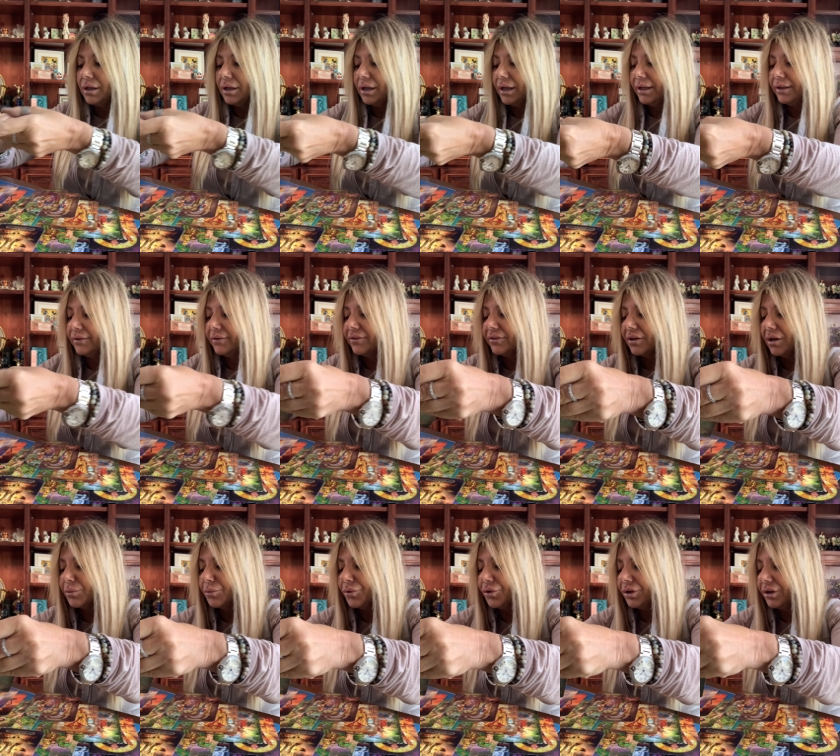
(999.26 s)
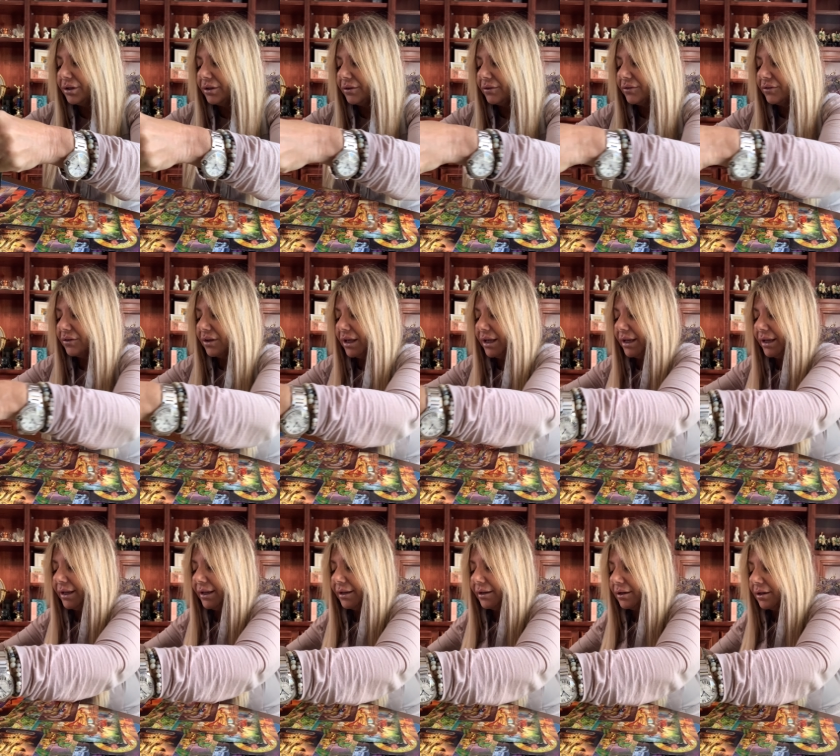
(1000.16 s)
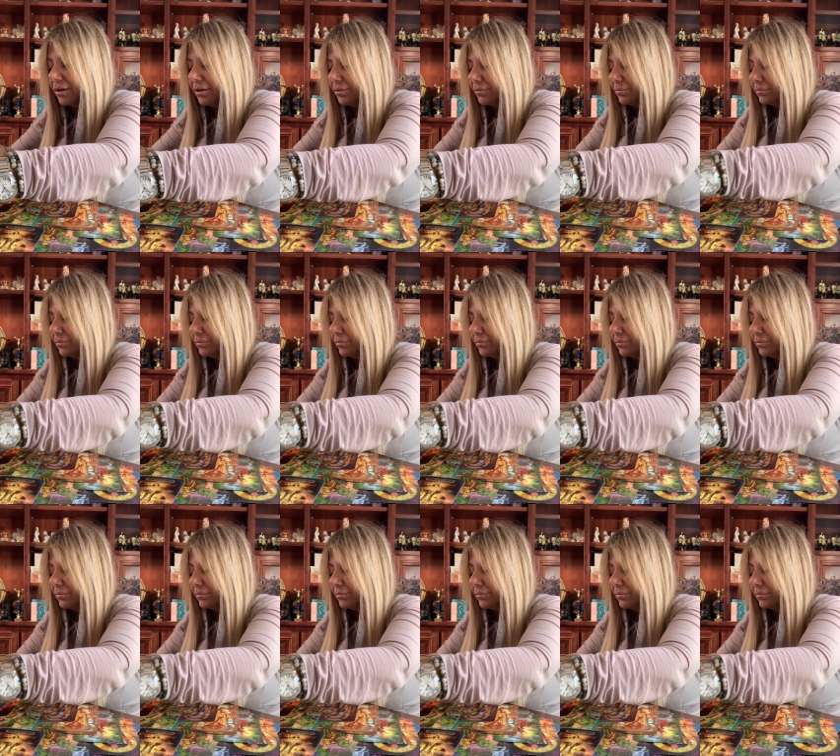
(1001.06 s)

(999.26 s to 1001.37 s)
And someone is saying,